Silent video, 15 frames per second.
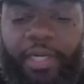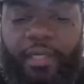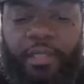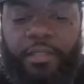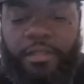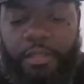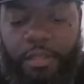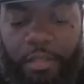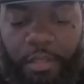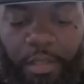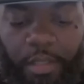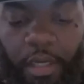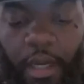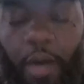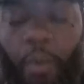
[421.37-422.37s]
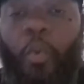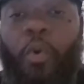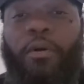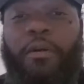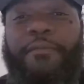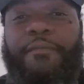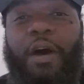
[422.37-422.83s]
between
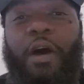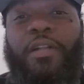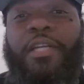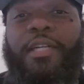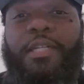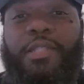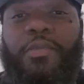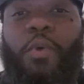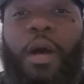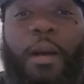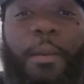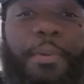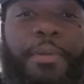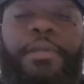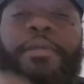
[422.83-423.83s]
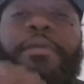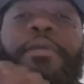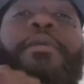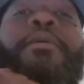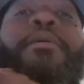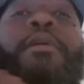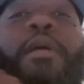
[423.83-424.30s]
a waterfall and a swamp.
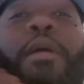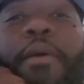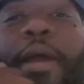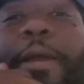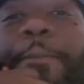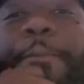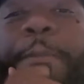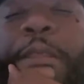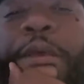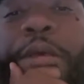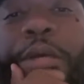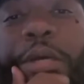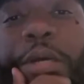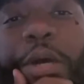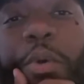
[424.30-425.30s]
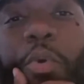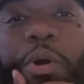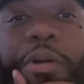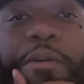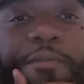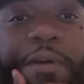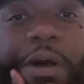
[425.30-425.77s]
All right.
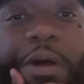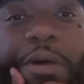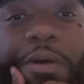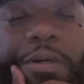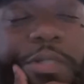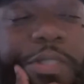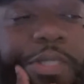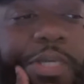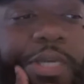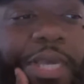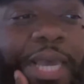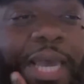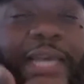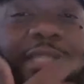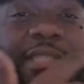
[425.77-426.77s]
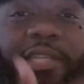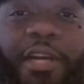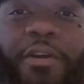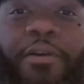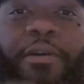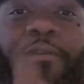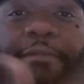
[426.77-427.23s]
A waterfall
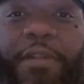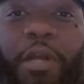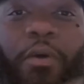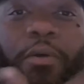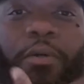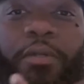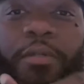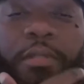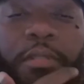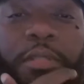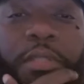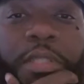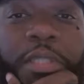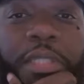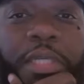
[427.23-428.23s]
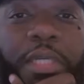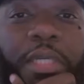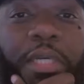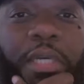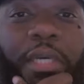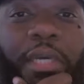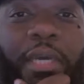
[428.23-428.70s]
has current flow.
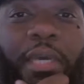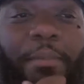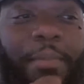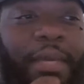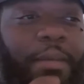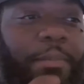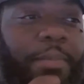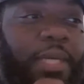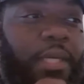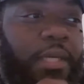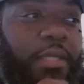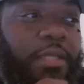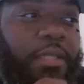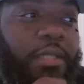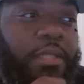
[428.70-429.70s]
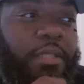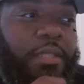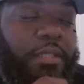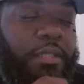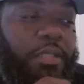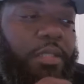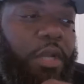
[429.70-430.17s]
It may
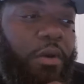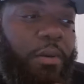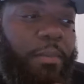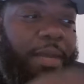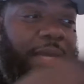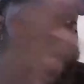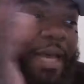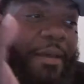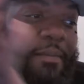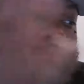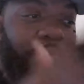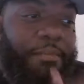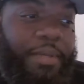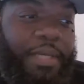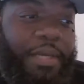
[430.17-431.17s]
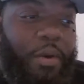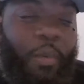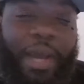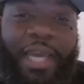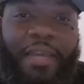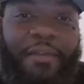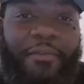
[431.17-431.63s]
be, it may not
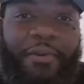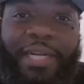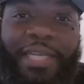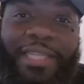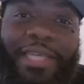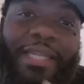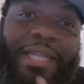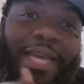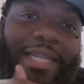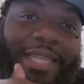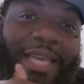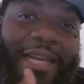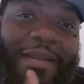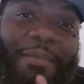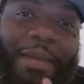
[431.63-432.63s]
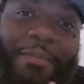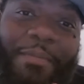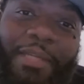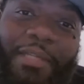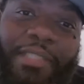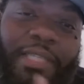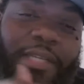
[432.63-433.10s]
be a wave or anything like that.
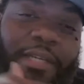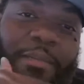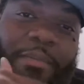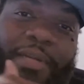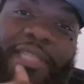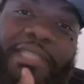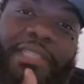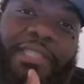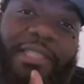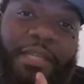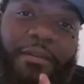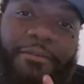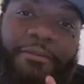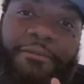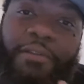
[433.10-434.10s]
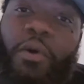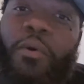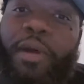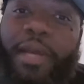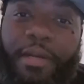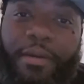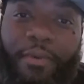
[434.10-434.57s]
It may be still, but it's still
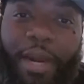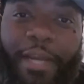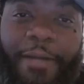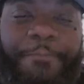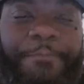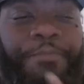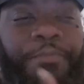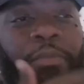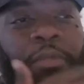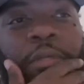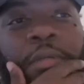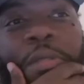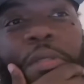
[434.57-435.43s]
flowing, right?